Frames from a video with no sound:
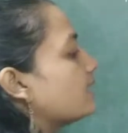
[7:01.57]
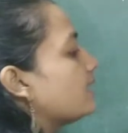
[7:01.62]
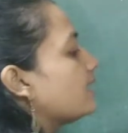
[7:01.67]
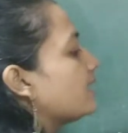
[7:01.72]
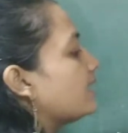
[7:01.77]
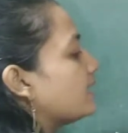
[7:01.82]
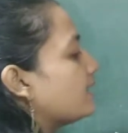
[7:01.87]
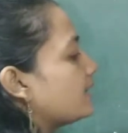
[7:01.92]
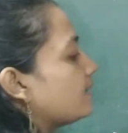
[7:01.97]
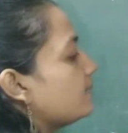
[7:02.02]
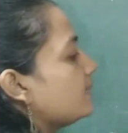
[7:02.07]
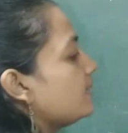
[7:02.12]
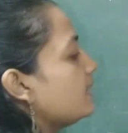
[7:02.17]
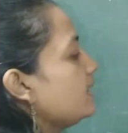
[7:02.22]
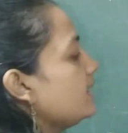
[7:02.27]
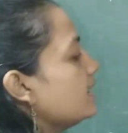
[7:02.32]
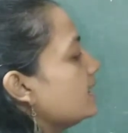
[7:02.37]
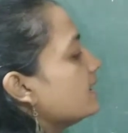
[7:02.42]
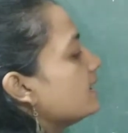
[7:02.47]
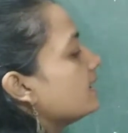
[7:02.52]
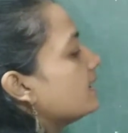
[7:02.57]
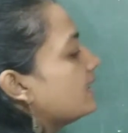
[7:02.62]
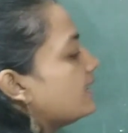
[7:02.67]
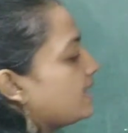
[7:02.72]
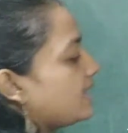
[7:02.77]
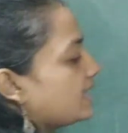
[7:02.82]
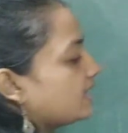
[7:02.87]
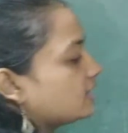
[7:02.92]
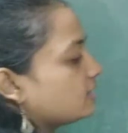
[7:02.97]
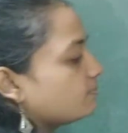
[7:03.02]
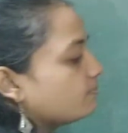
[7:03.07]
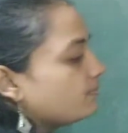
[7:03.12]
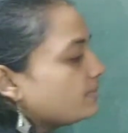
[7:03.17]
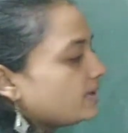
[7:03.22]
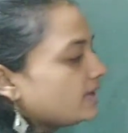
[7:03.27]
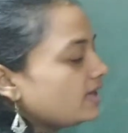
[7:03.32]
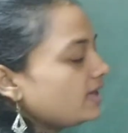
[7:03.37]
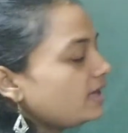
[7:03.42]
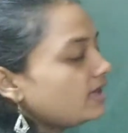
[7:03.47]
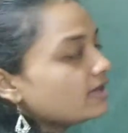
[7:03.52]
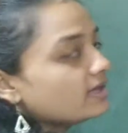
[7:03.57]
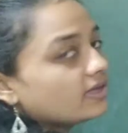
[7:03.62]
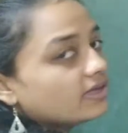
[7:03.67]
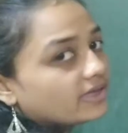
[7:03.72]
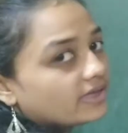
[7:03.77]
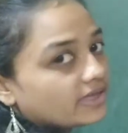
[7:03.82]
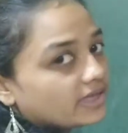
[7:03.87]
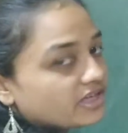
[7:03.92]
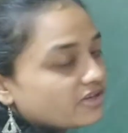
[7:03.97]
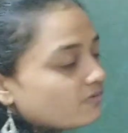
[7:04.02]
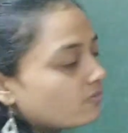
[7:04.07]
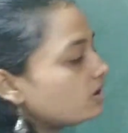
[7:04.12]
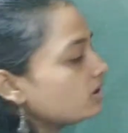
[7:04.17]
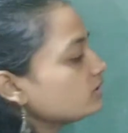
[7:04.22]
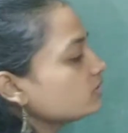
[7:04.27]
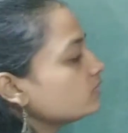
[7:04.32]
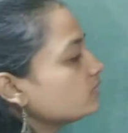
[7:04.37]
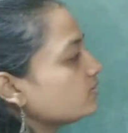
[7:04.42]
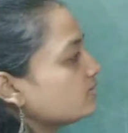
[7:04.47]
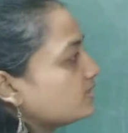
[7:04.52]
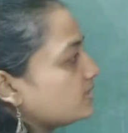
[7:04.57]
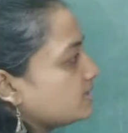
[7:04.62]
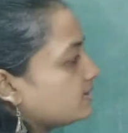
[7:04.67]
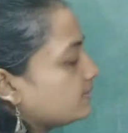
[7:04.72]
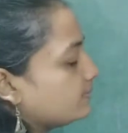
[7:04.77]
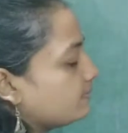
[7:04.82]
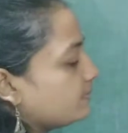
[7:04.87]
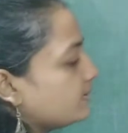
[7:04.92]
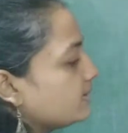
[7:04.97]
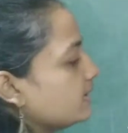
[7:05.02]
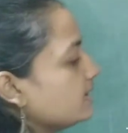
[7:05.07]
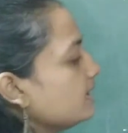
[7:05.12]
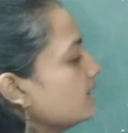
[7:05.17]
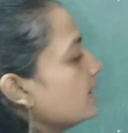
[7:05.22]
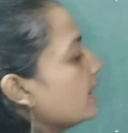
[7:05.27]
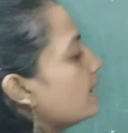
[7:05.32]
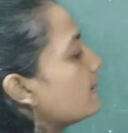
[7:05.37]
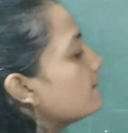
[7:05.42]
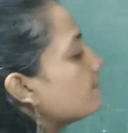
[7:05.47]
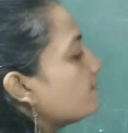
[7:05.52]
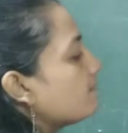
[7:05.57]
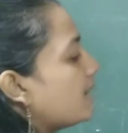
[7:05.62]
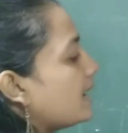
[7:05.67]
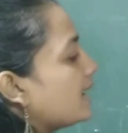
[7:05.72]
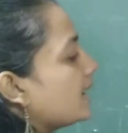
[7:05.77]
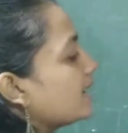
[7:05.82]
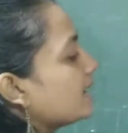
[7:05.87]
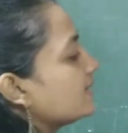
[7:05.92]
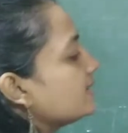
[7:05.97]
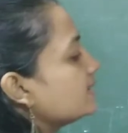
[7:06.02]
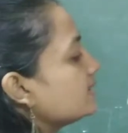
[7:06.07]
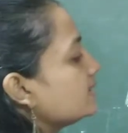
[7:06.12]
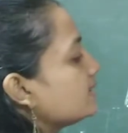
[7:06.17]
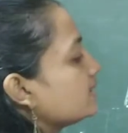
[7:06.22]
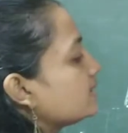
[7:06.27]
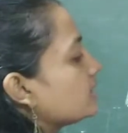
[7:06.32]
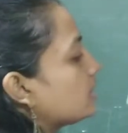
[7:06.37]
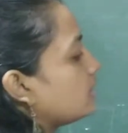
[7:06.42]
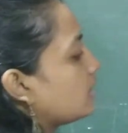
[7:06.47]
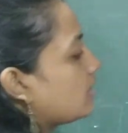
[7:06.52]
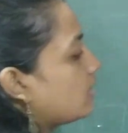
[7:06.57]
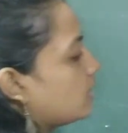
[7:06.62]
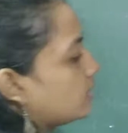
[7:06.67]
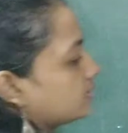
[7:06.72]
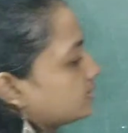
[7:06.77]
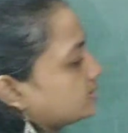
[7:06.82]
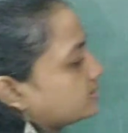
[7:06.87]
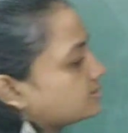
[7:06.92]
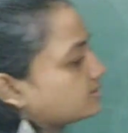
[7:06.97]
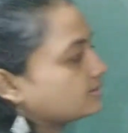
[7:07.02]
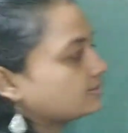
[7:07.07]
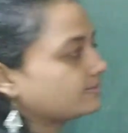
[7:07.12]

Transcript: It will be SP equal to CP minus loss.